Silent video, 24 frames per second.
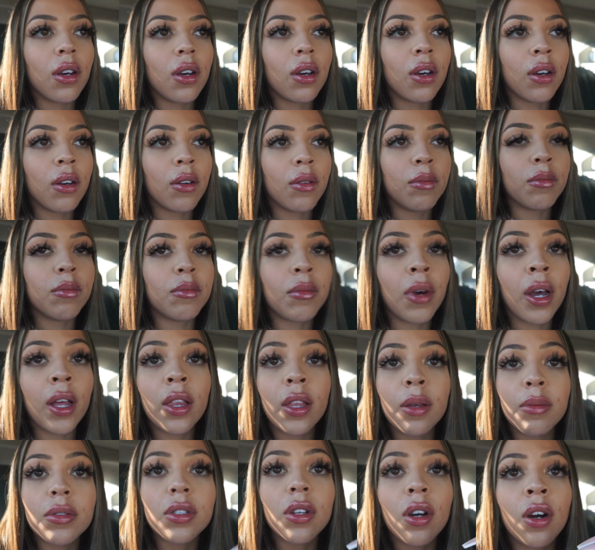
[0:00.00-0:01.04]
Um, my
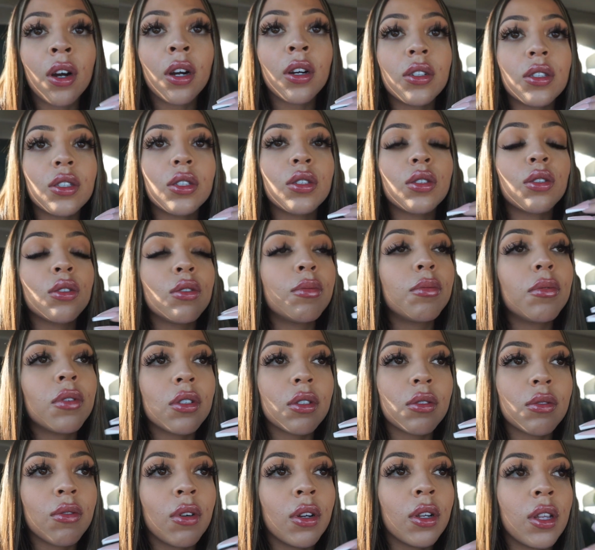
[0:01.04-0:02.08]
lips are super
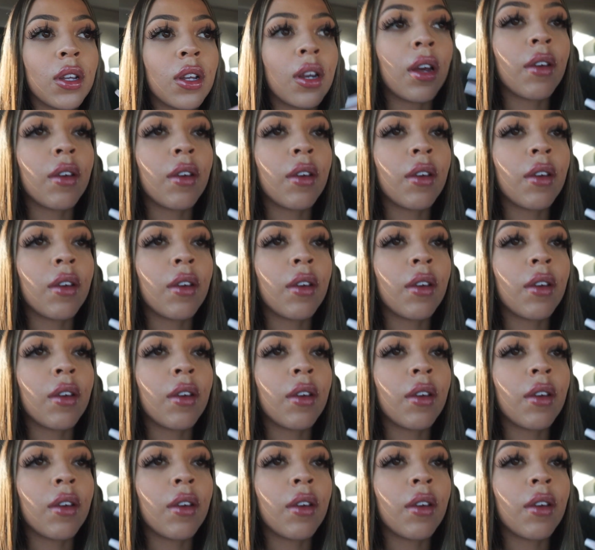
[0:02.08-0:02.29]
swollen.